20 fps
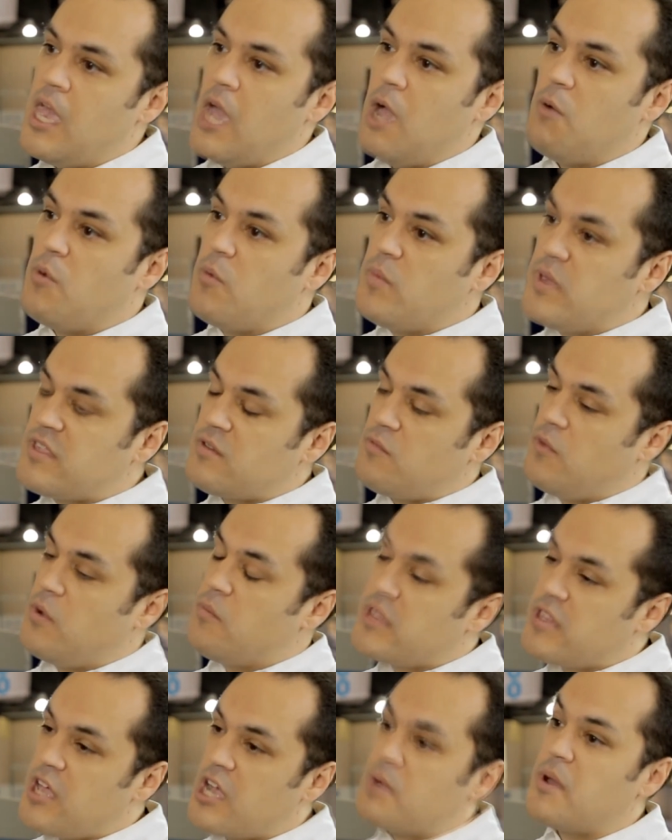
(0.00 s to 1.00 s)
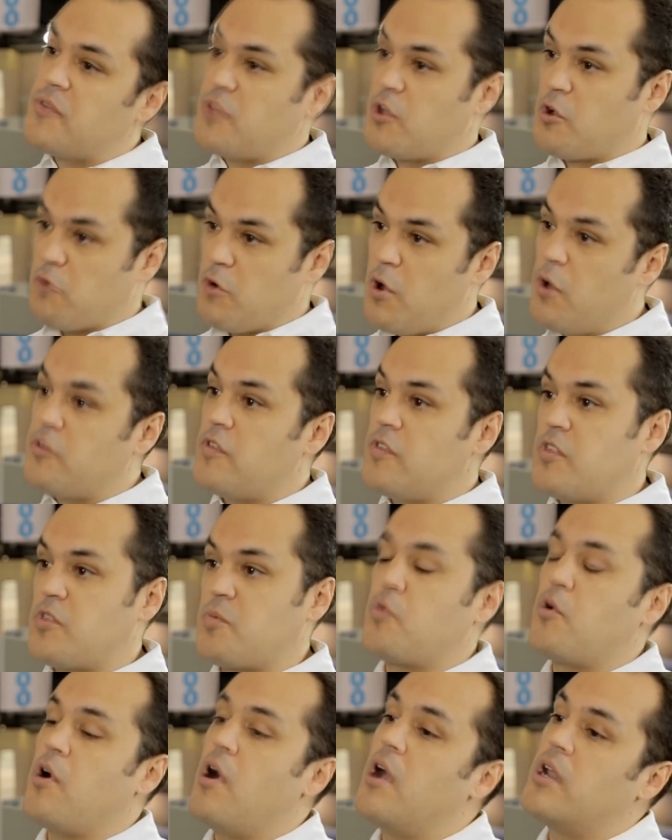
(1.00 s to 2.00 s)
And when we, when we talk about the growth of this
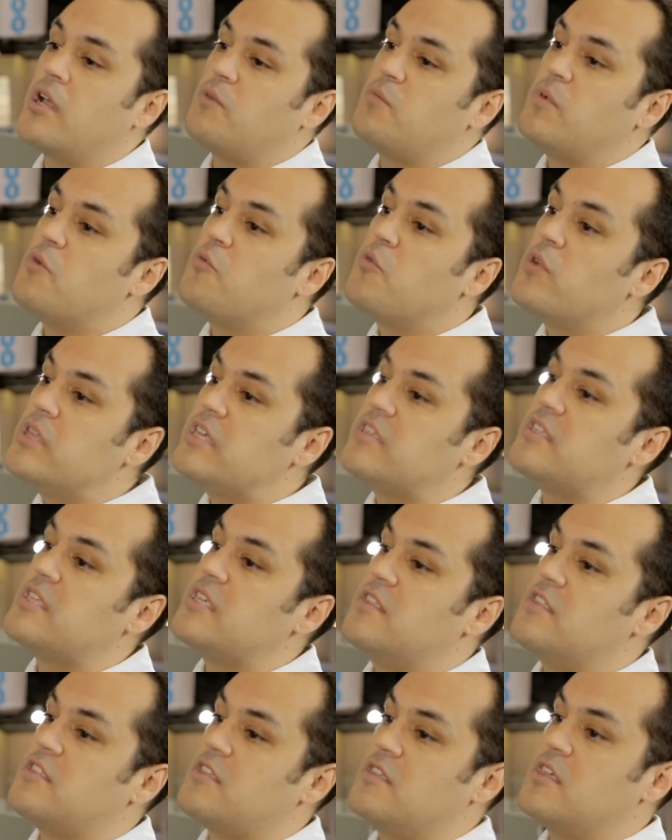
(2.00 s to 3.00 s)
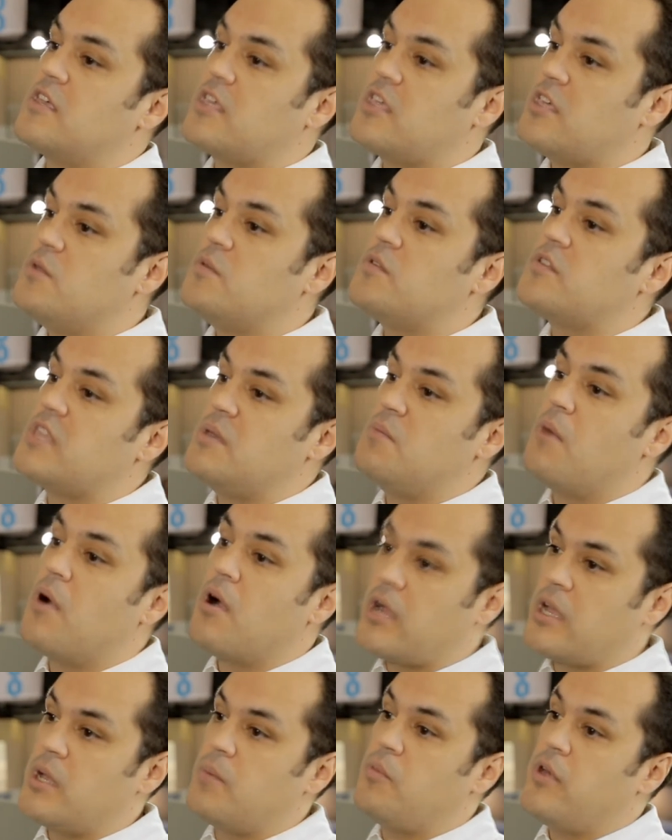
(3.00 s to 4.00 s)
product, we really see this in the QC
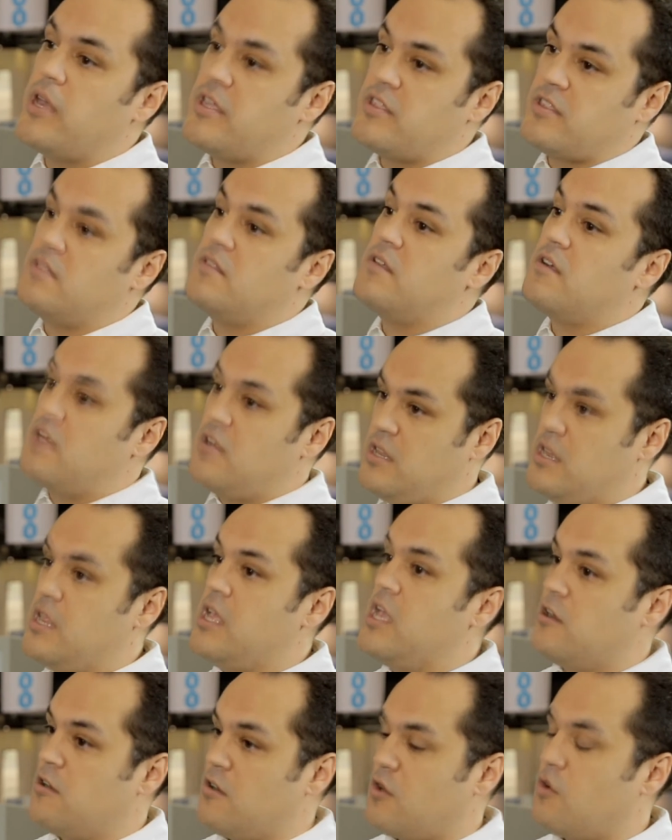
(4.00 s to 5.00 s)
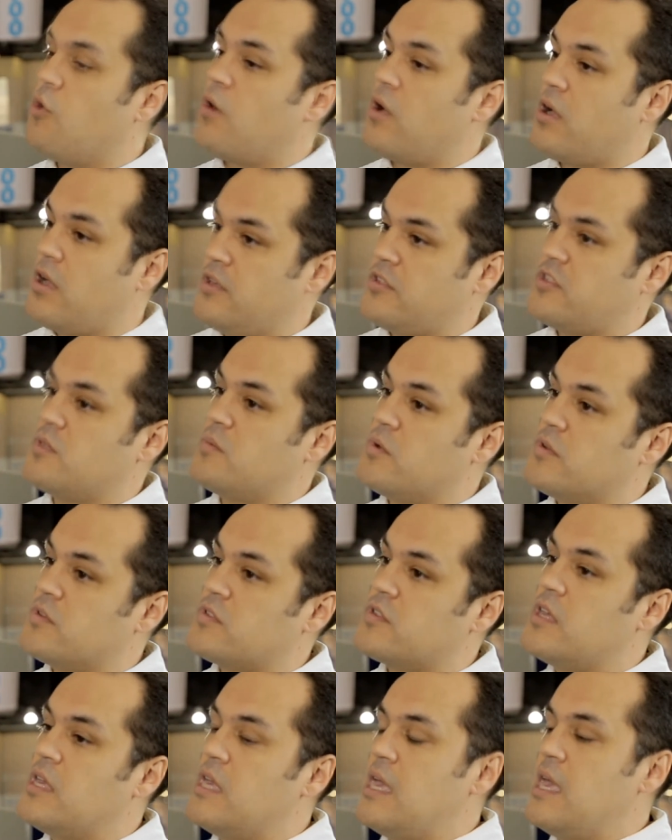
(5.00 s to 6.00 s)
marketplace in our, in, in our core
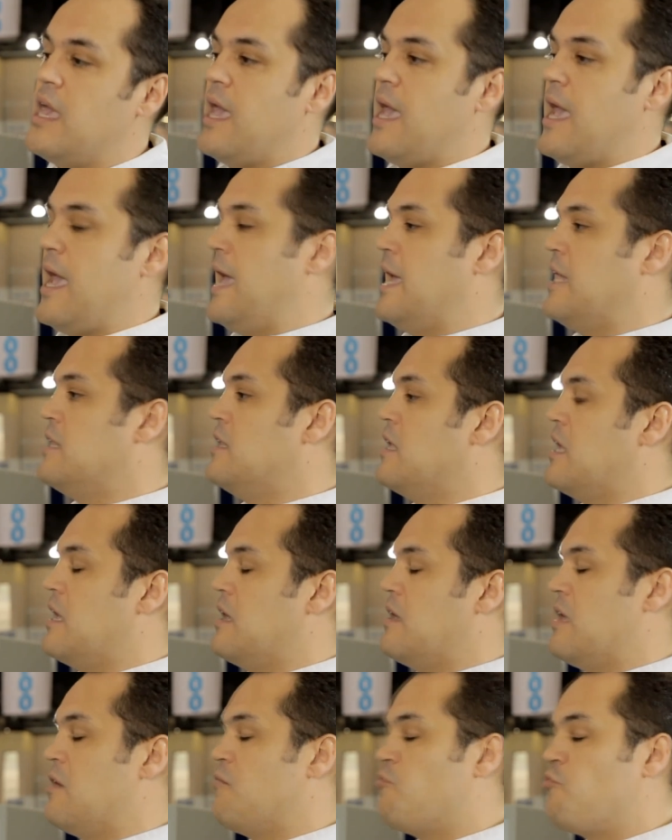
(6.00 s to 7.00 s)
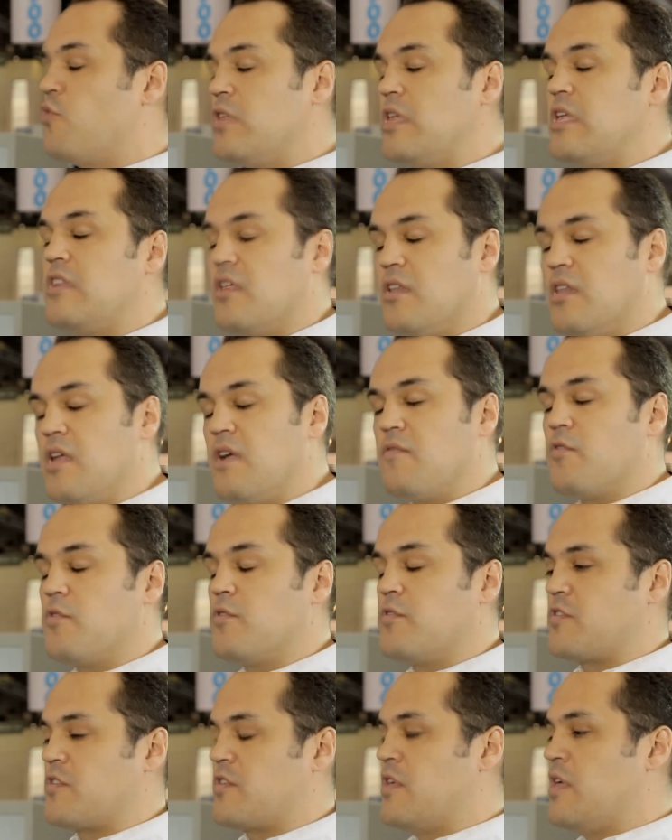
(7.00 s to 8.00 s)
customers. And it really
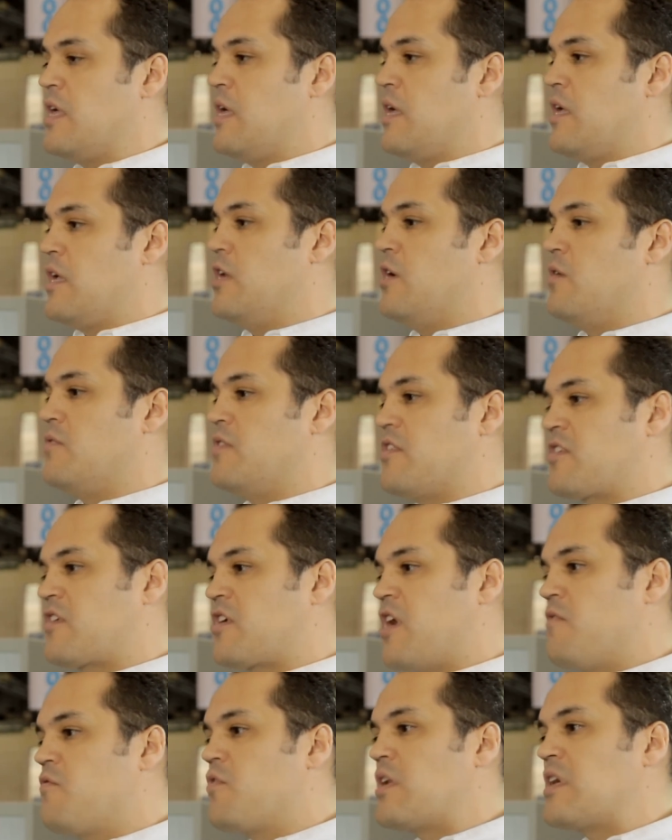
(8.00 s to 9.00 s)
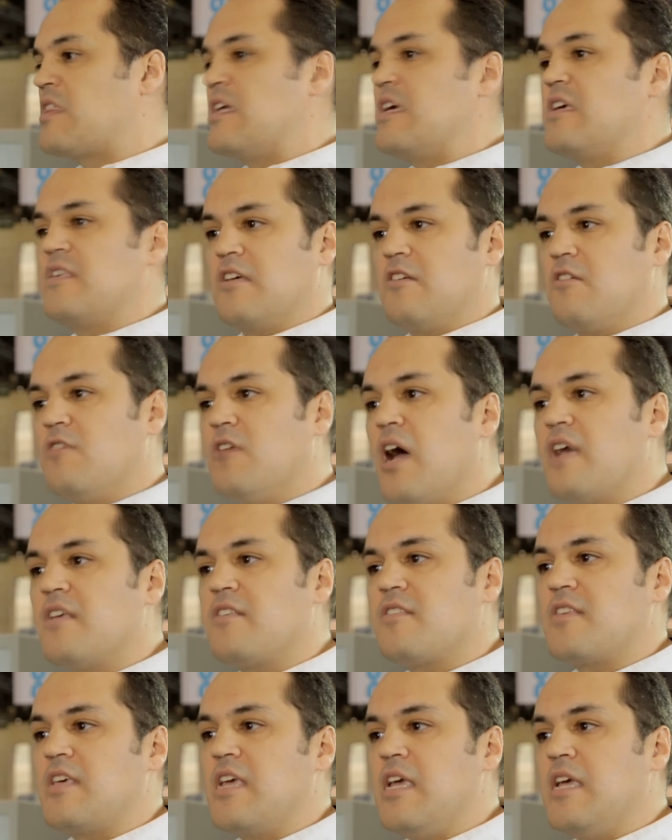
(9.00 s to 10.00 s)
delivers, you know, discovering things that are
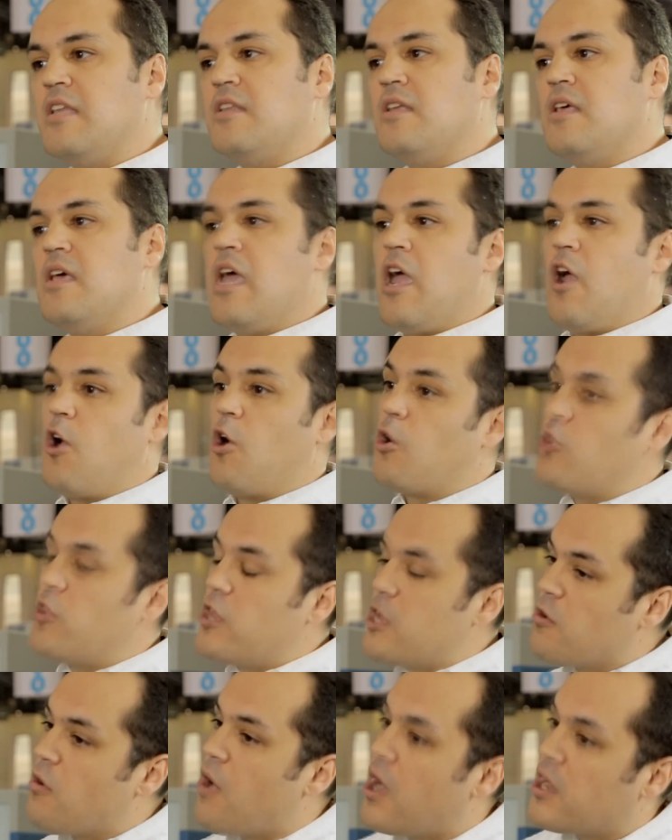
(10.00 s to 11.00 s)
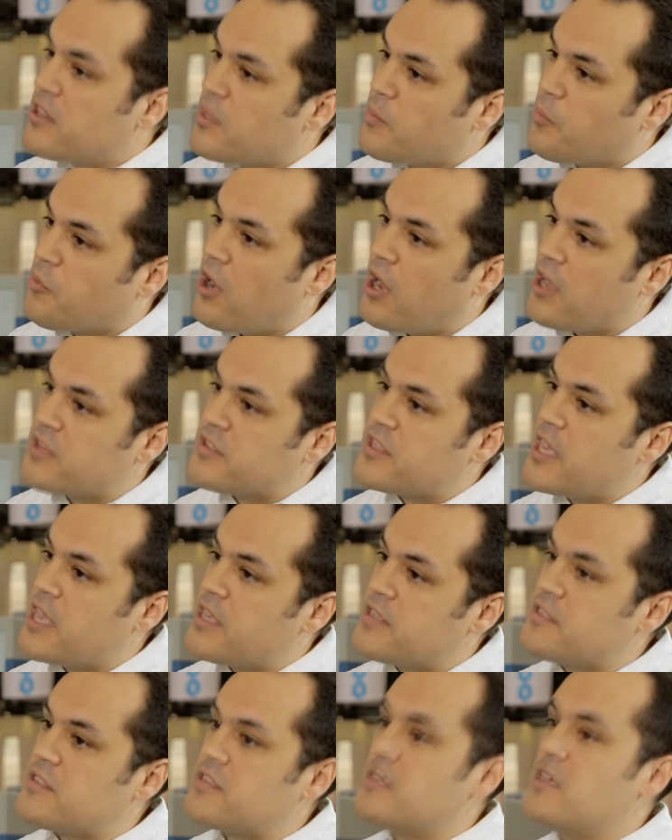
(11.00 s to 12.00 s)
not seen earlier on in the
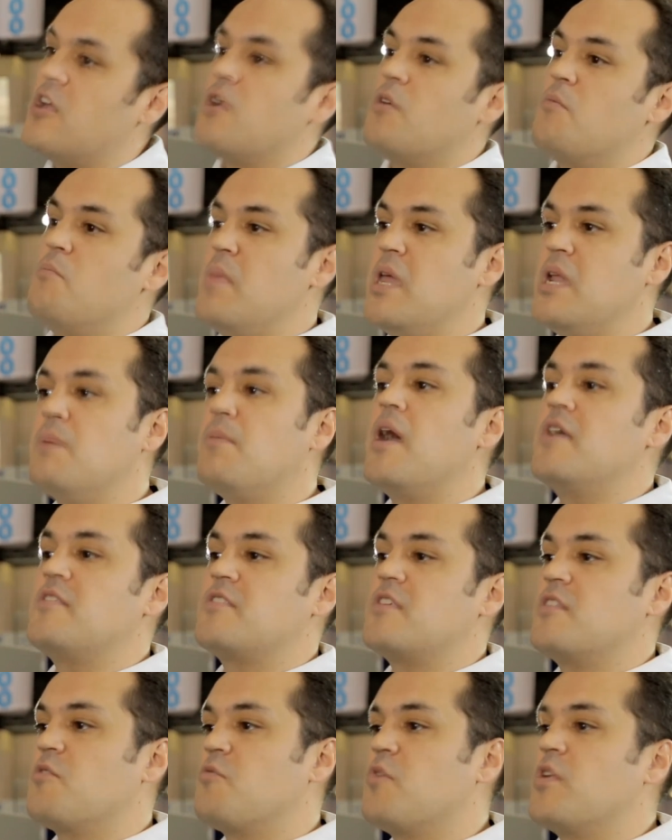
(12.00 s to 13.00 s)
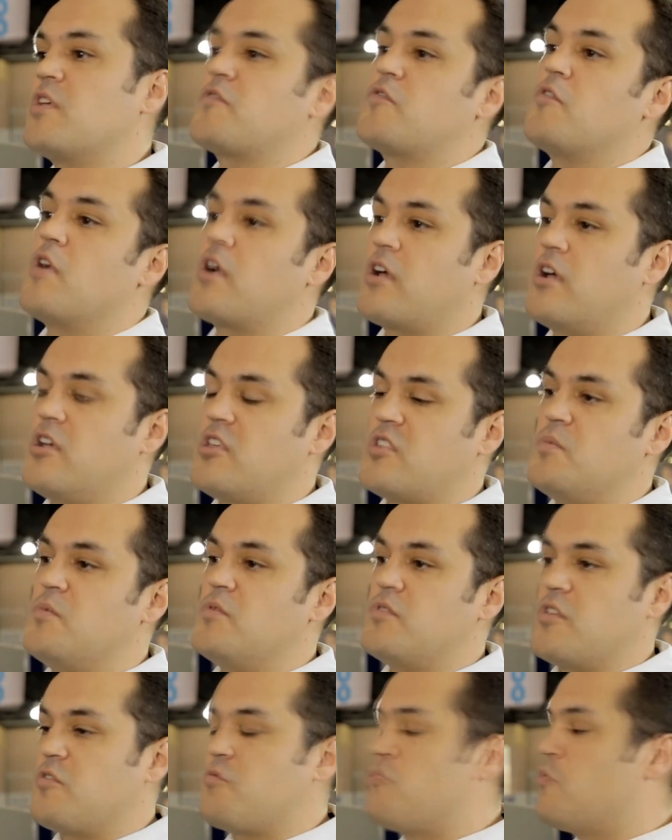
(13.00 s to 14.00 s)
process, minimizing the risk for our
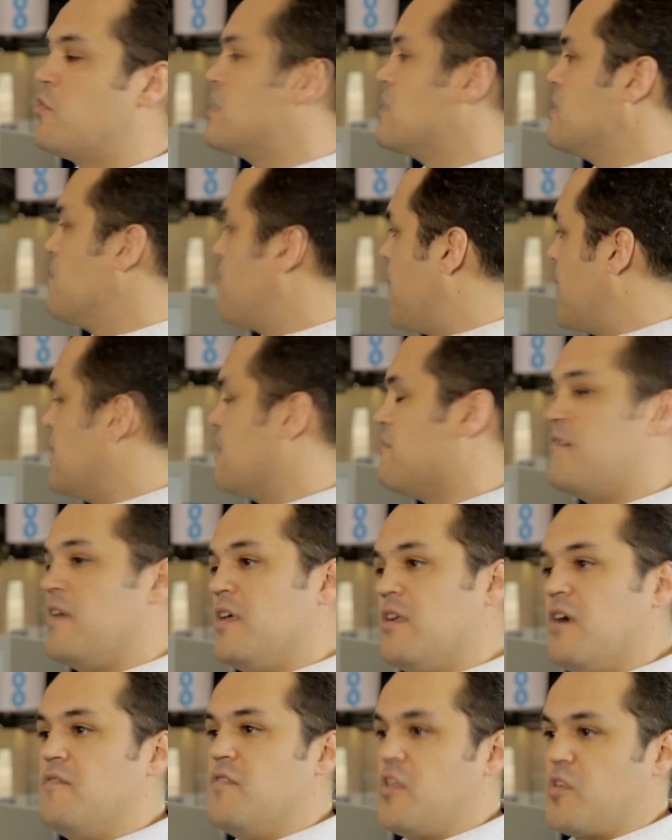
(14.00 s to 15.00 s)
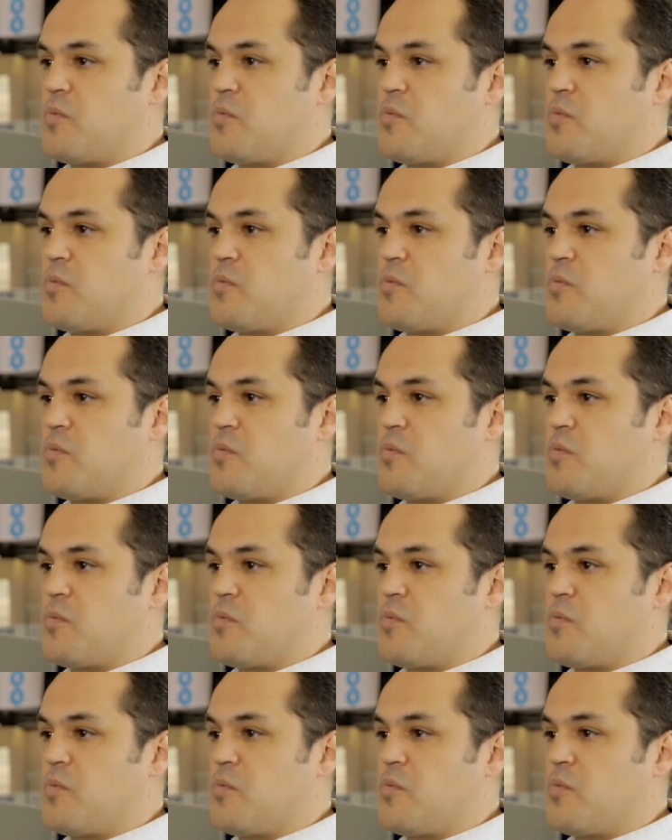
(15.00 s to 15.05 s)
customers is really the benefit of